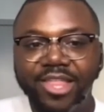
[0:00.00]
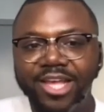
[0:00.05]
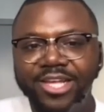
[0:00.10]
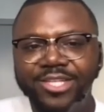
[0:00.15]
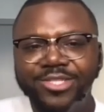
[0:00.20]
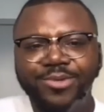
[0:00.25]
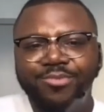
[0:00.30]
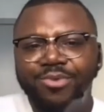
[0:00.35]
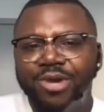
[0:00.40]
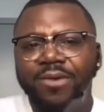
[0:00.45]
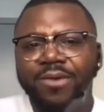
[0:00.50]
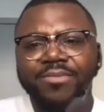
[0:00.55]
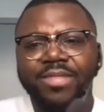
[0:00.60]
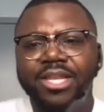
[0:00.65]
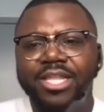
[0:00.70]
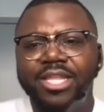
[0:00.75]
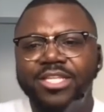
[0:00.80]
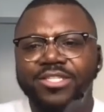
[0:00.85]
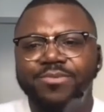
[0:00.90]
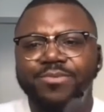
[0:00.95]
mm. as a mm.
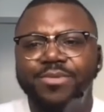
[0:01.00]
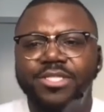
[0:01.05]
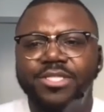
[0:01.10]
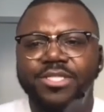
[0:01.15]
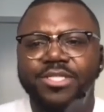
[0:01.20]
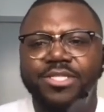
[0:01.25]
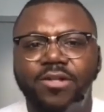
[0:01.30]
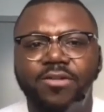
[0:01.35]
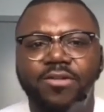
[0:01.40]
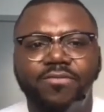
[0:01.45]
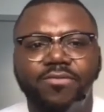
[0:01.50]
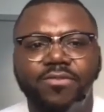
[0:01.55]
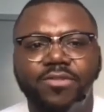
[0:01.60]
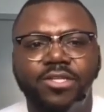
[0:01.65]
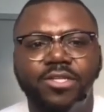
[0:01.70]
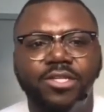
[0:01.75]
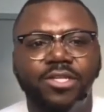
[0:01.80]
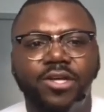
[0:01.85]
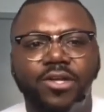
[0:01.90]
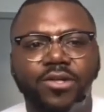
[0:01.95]
problem that needs to be solved.
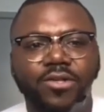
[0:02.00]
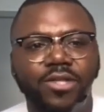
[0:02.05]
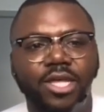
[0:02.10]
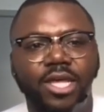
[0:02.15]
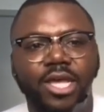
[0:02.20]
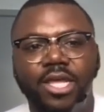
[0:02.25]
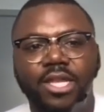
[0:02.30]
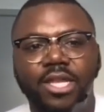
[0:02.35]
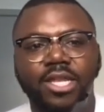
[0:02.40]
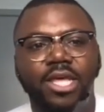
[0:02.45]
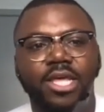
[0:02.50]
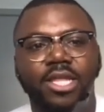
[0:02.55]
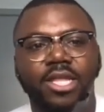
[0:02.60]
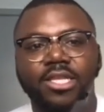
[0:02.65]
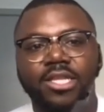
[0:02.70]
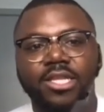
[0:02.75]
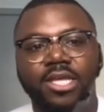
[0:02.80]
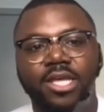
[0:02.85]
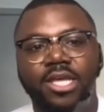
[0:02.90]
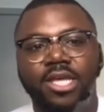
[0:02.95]
You know, wow.
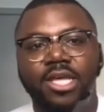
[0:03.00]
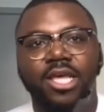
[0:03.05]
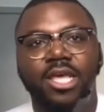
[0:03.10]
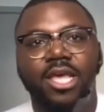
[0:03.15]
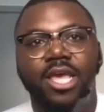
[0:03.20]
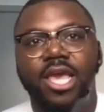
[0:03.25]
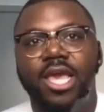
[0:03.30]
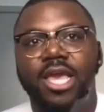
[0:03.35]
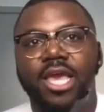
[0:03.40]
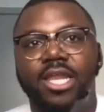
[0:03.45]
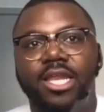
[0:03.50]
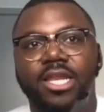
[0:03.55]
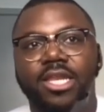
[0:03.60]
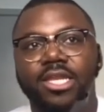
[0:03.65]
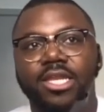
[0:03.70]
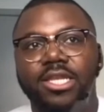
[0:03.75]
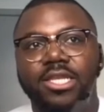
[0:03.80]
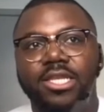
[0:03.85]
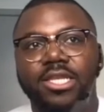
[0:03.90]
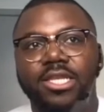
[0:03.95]
and and
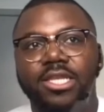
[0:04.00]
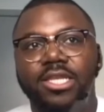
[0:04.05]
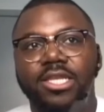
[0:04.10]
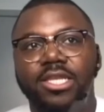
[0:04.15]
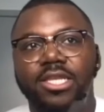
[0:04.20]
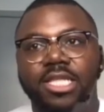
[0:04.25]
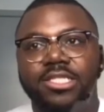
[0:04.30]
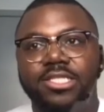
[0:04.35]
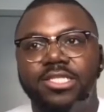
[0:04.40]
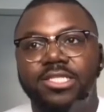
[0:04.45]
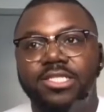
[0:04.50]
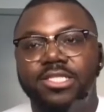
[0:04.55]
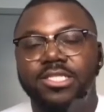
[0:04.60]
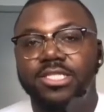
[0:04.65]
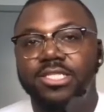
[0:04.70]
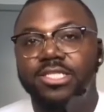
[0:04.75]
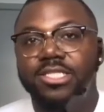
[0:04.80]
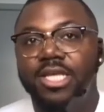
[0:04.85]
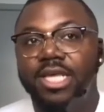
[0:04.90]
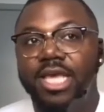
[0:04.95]
and
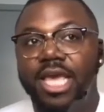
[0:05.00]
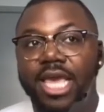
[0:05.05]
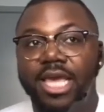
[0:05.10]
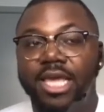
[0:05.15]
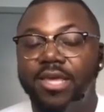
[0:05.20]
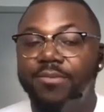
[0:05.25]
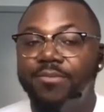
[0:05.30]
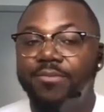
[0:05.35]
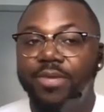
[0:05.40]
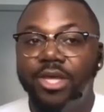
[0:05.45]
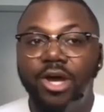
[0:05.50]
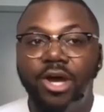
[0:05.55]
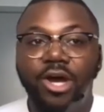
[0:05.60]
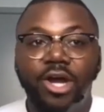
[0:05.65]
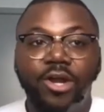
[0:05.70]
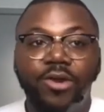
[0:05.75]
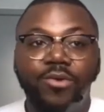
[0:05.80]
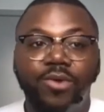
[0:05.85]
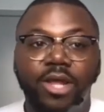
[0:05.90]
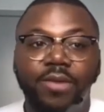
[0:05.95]
it's it can be
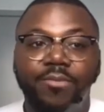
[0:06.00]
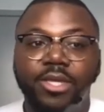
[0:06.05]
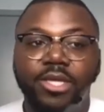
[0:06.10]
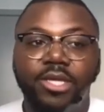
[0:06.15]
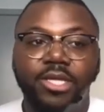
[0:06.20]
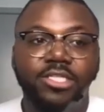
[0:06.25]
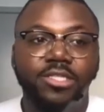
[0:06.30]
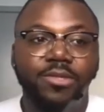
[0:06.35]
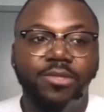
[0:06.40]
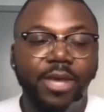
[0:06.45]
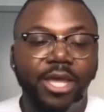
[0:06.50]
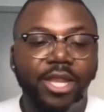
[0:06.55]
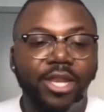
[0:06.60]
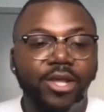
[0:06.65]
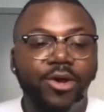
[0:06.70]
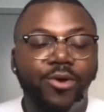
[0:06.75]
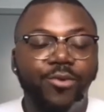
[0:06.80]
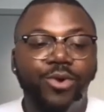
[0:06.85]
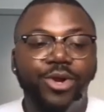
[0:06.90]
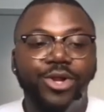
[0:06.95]
hard, right? Because
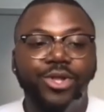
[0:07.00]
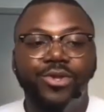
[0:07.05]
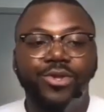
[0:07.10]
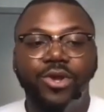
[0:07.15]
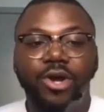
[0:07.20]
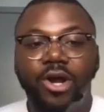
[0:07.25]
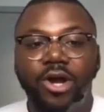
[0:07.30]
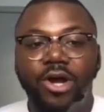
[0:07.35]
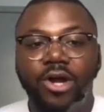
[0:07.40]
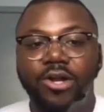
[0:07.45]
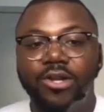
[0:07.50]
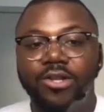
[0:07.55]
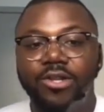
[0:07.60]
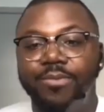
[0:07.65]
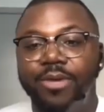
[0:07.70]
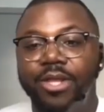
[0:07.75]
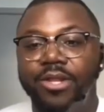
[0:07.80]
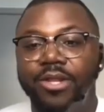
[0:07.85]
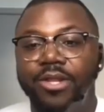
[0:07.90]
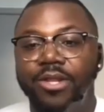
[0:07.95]
depending on where you
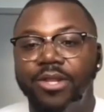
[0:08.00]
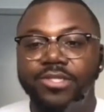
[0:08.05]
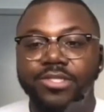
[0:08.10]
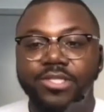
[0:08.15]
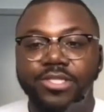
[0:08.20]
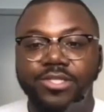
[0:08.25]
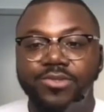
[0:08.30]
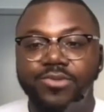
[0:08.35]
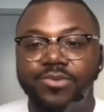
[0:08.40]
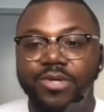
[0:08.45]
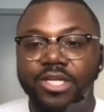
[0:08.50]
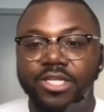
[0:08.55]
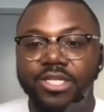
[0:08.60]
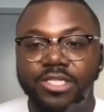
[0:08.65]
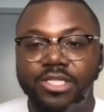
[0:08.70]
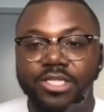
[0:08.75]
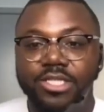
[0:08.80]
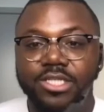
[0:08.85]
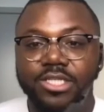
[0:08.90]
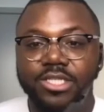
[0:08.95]
are, depending on your
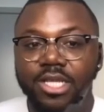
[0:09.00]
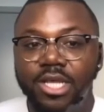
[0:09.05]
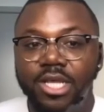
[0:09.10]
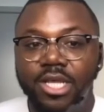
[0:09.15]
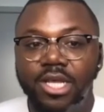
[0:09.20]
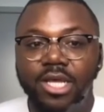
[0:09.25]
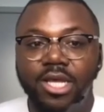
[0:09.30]
situation,